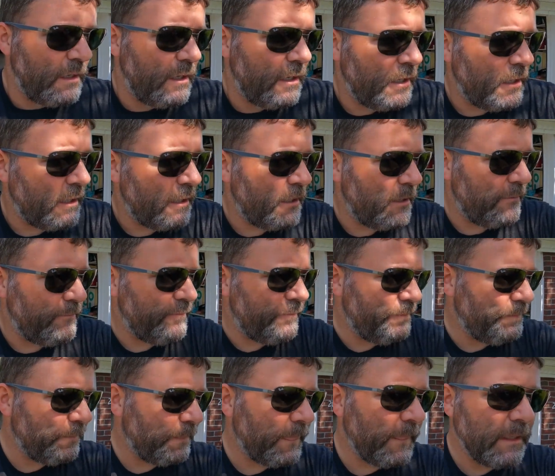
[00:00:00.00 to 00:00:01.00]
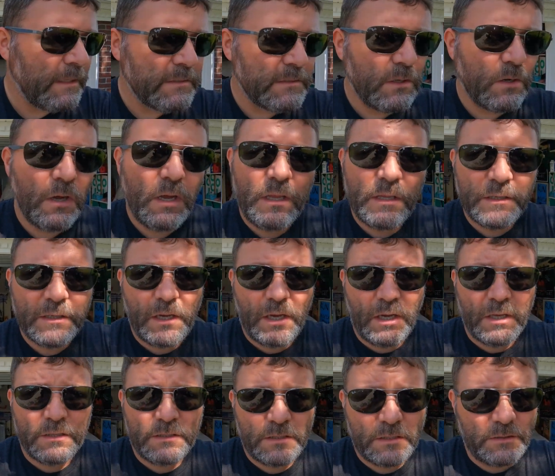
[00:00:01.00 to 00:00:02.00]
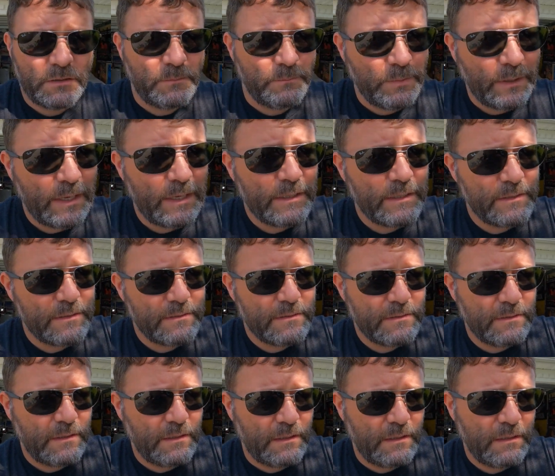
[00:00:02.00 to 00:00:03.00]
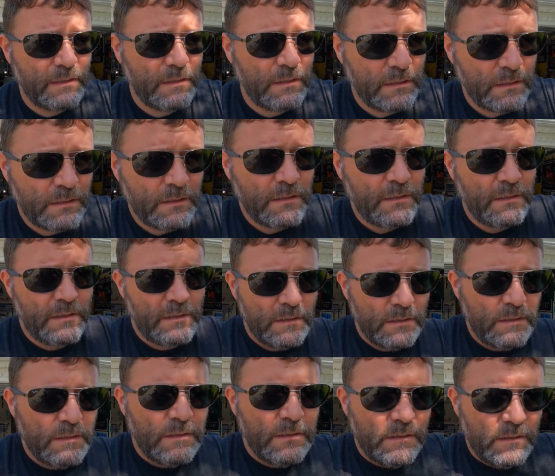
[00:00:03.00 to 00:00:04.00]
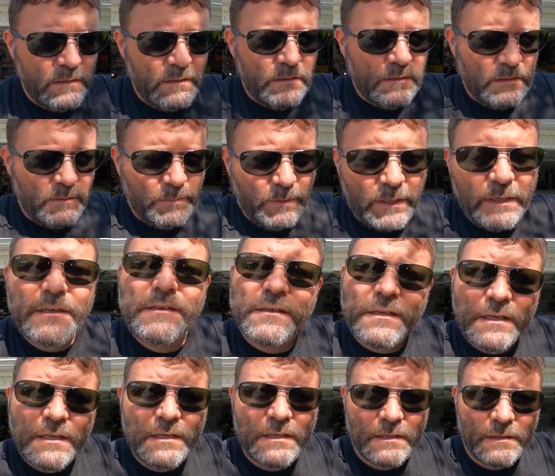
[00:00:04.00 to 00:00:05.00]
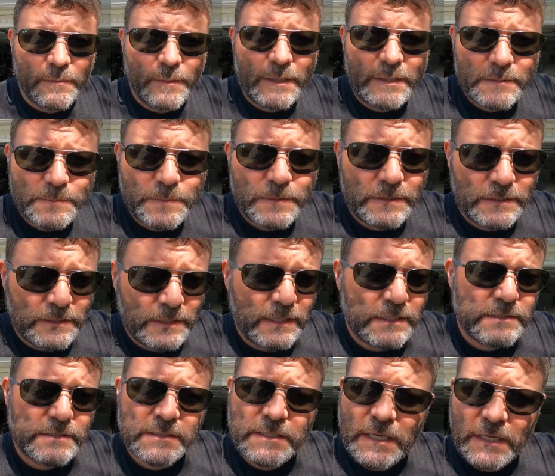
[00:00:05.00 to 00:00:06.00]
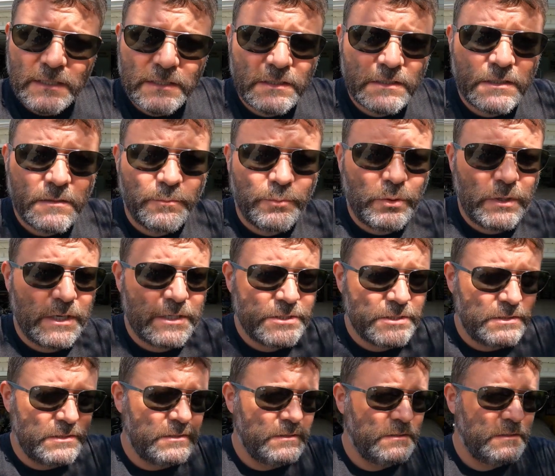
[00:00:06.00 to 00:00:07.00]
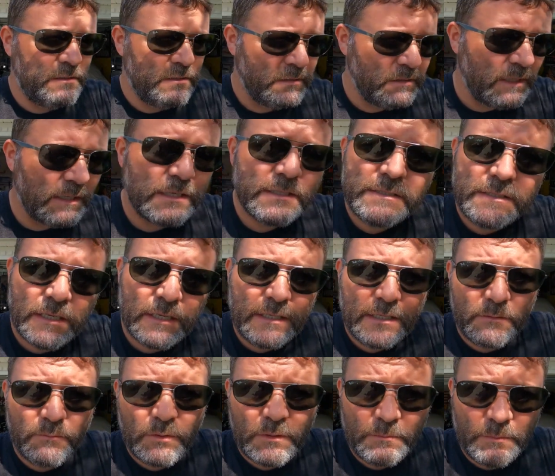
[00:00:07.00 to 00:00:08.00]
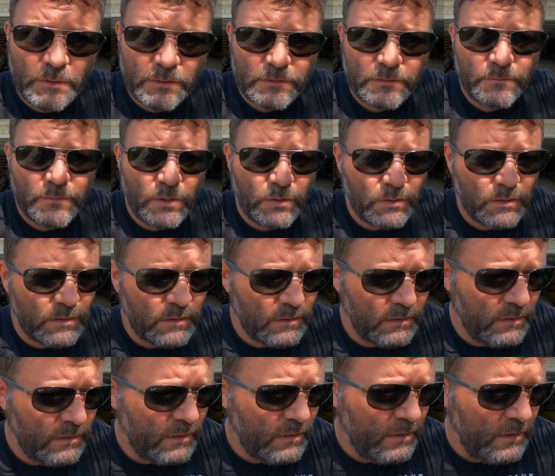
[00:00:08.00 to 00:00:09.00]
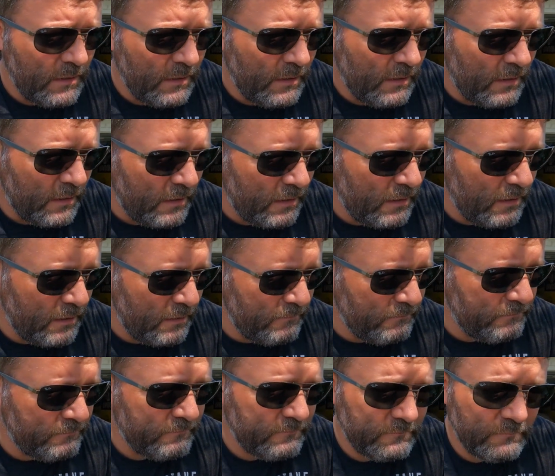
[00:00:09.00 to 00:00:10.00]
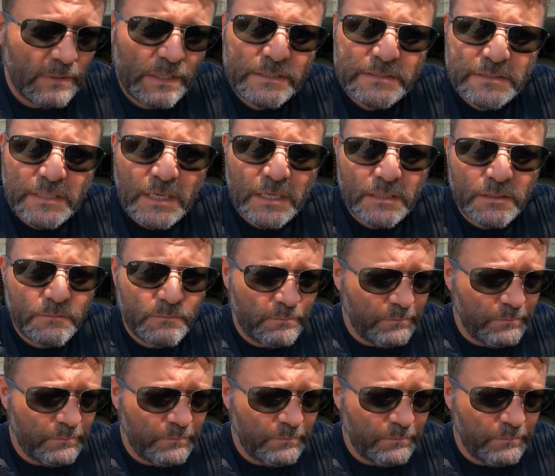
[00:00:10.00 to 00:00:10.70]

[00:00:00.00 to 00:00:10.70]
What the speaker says: So all in all, the bike is the bike's pretty nice. It's got good compression. Like I said, he rebuilt the motor. Bike's got